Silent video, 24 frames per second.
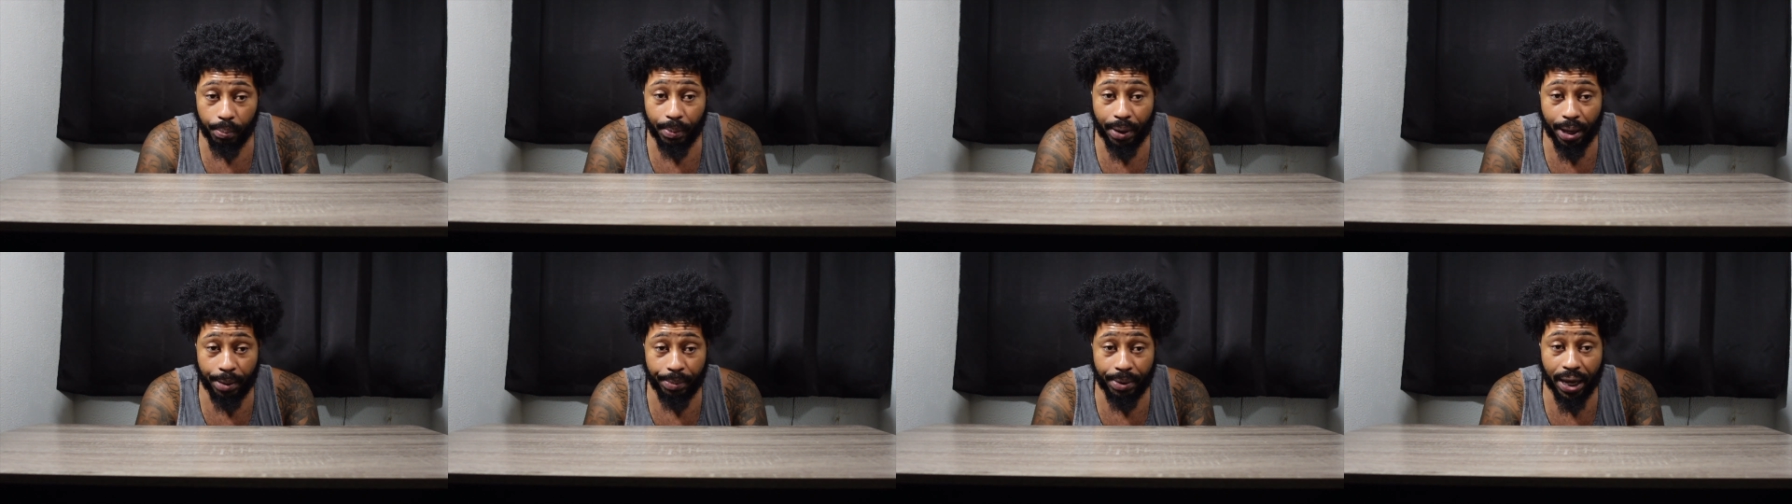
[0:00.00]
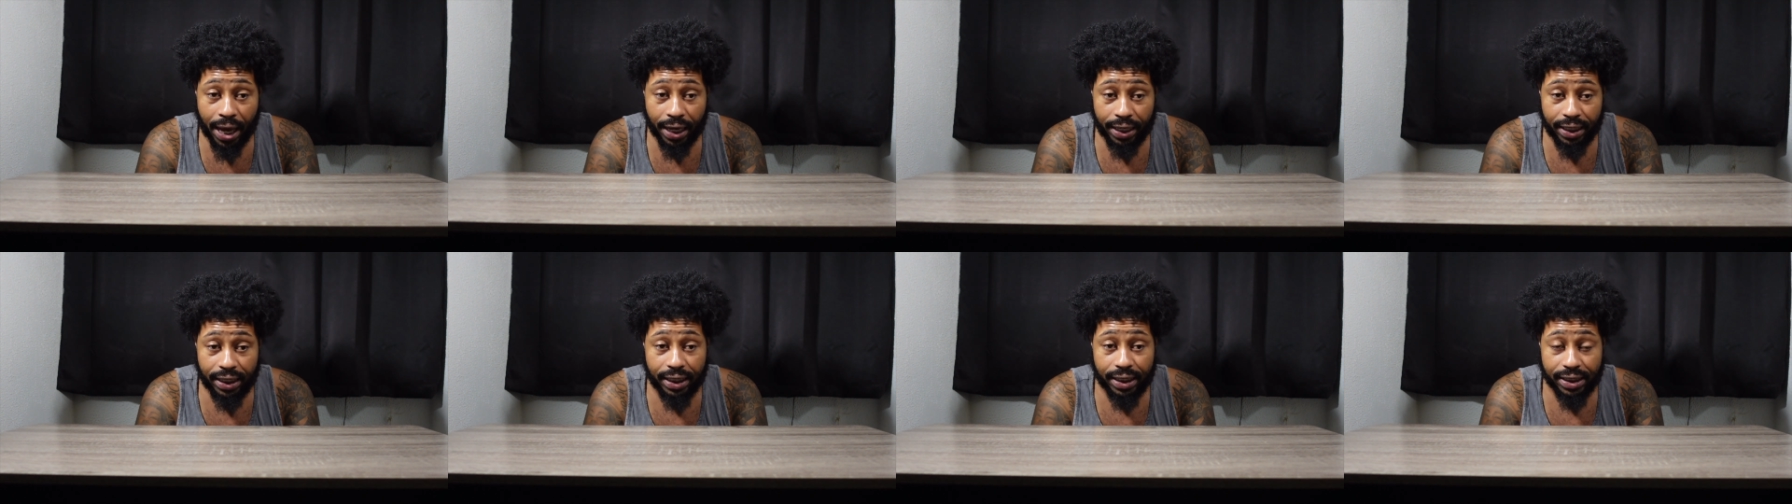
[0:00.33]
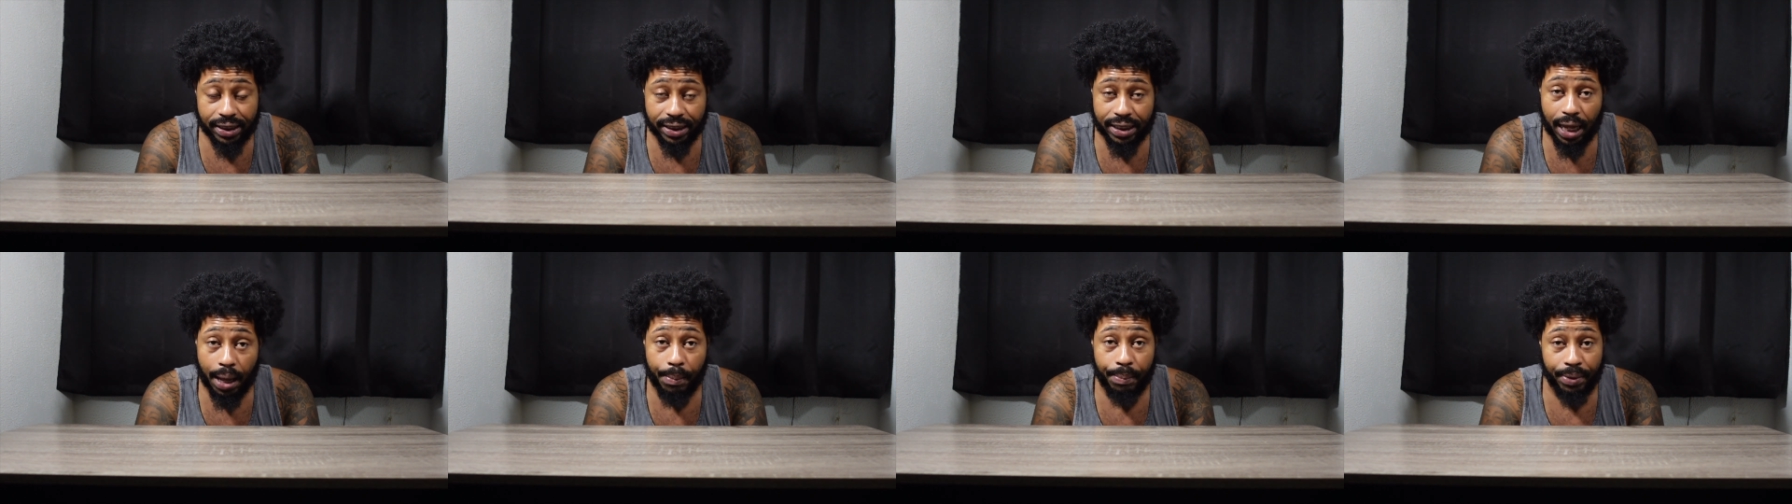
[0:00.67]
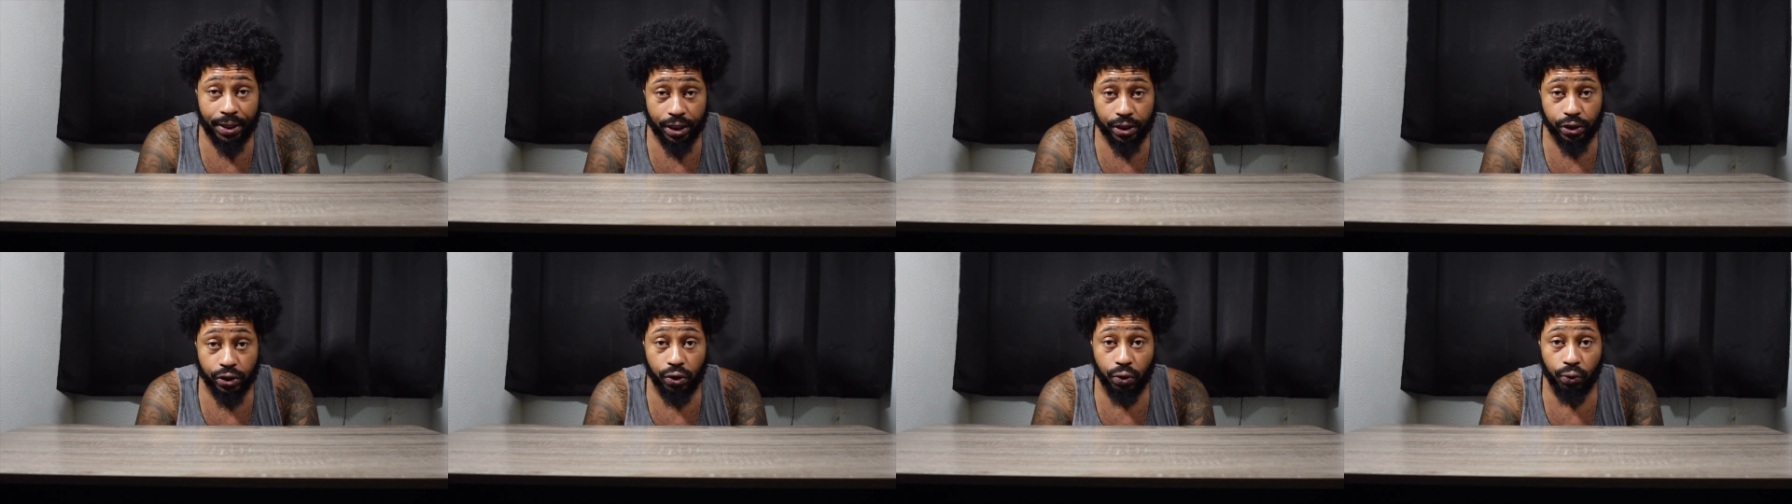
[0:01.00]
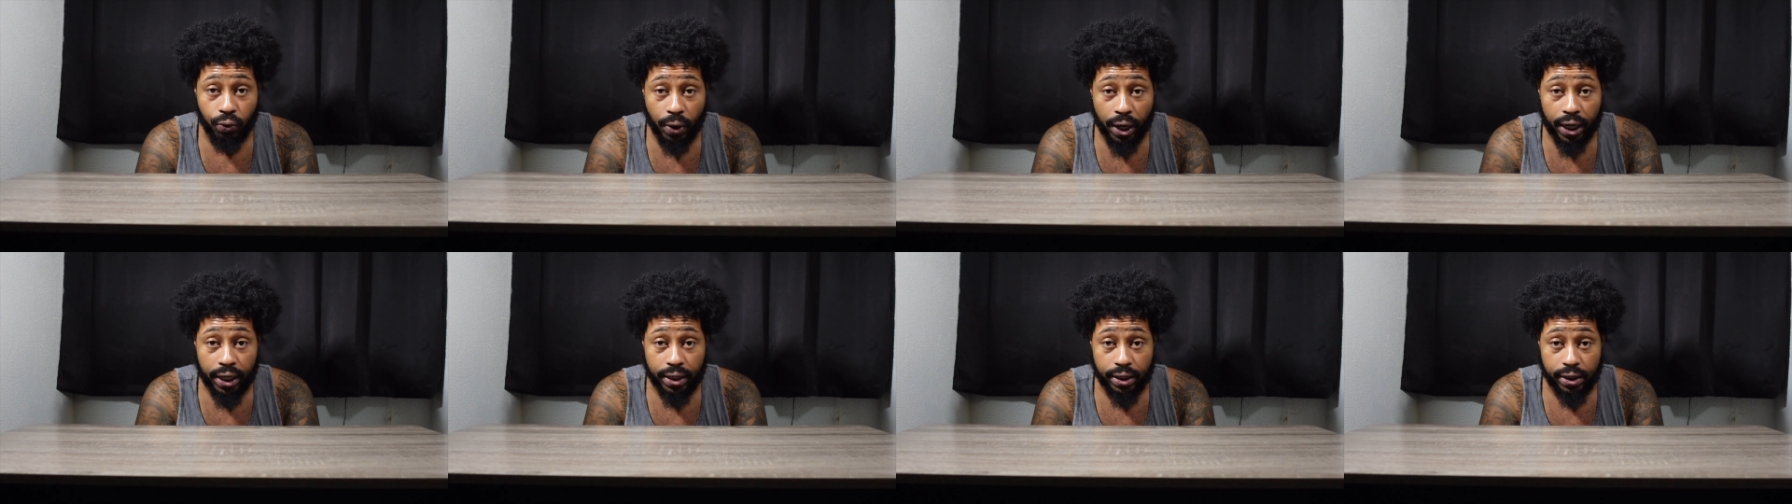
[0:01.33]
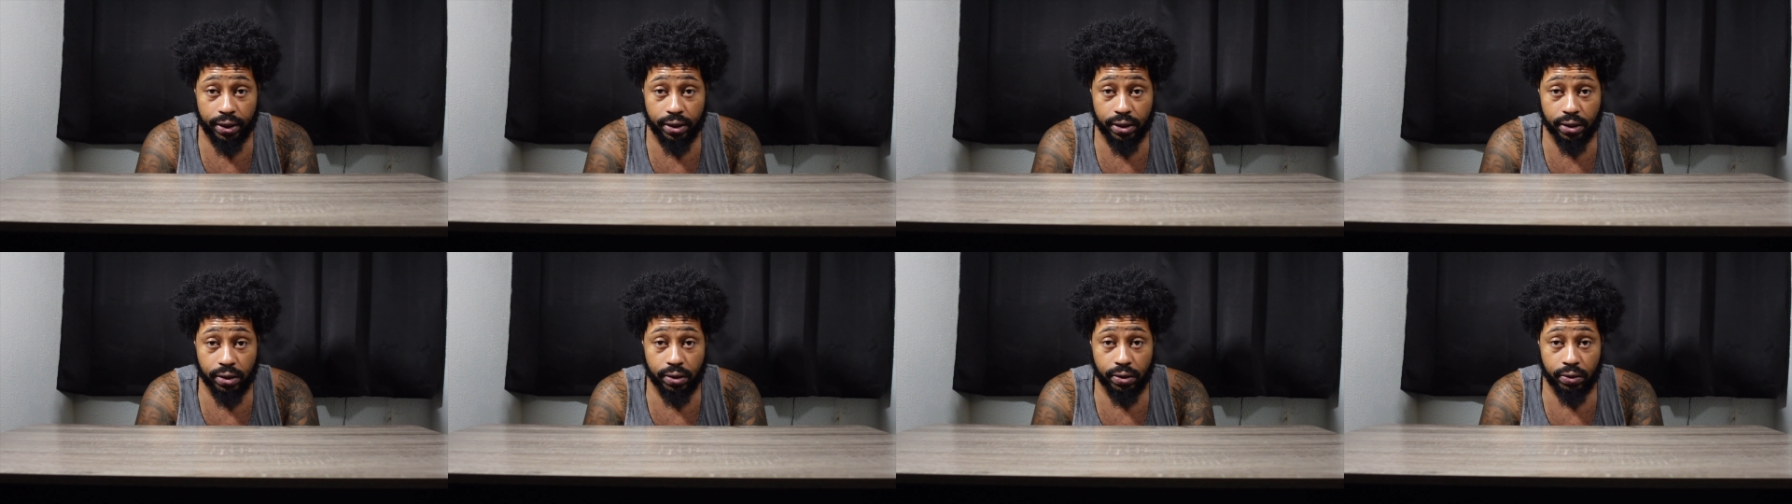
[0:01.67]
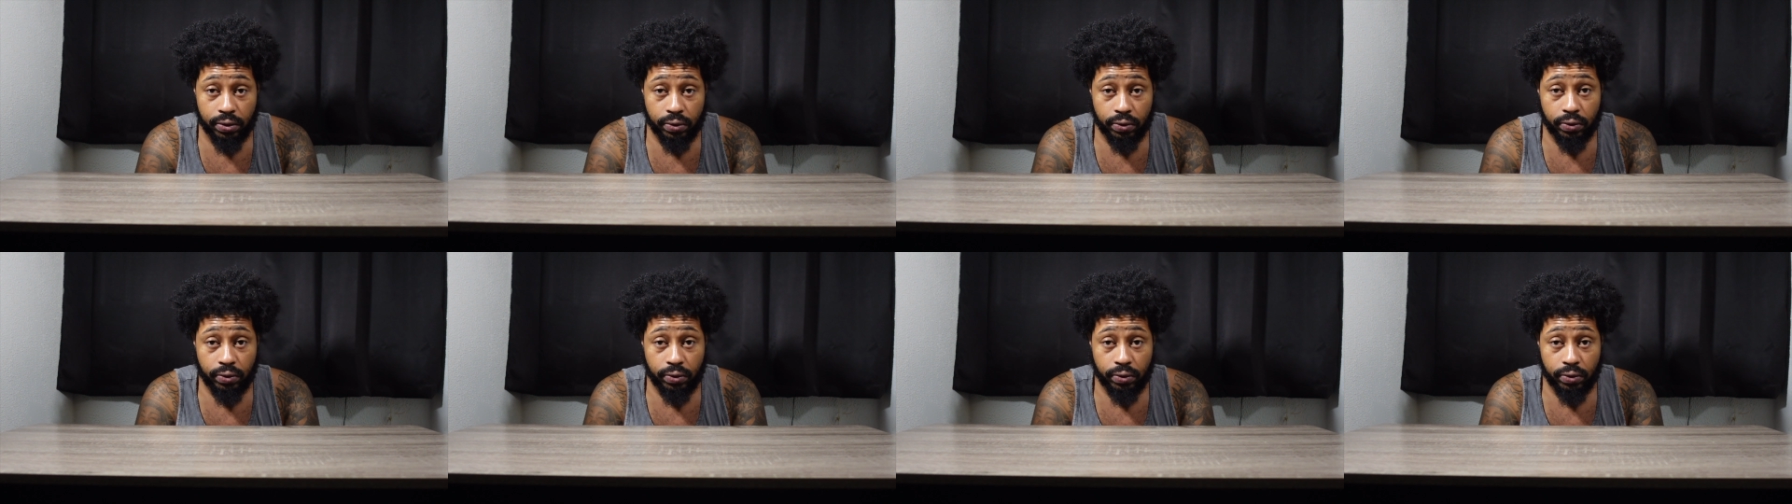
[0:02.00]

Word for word: maybe I need to stop being so reckless.